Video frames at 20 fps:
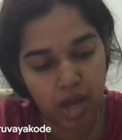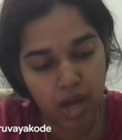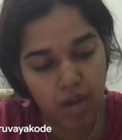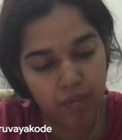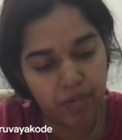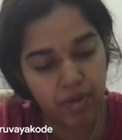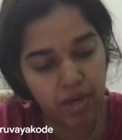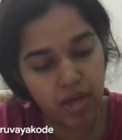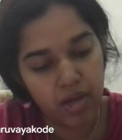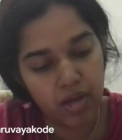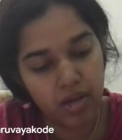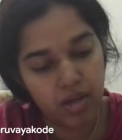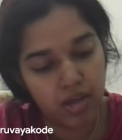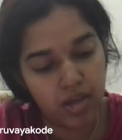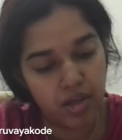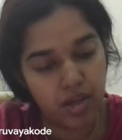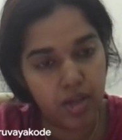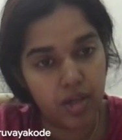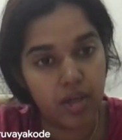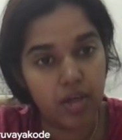gamma
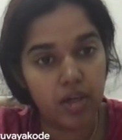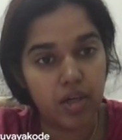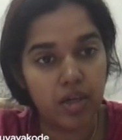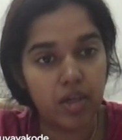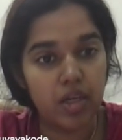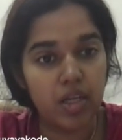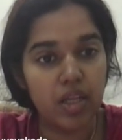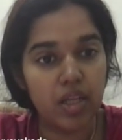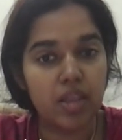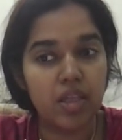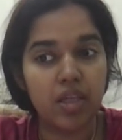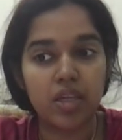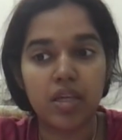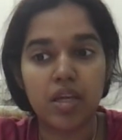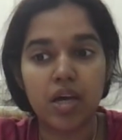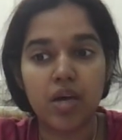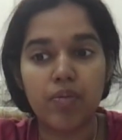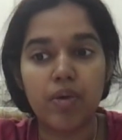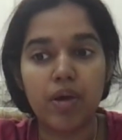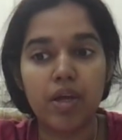d
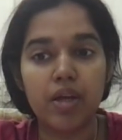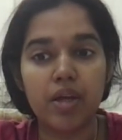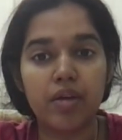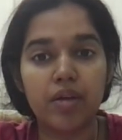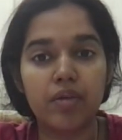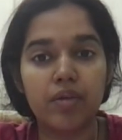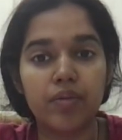theta by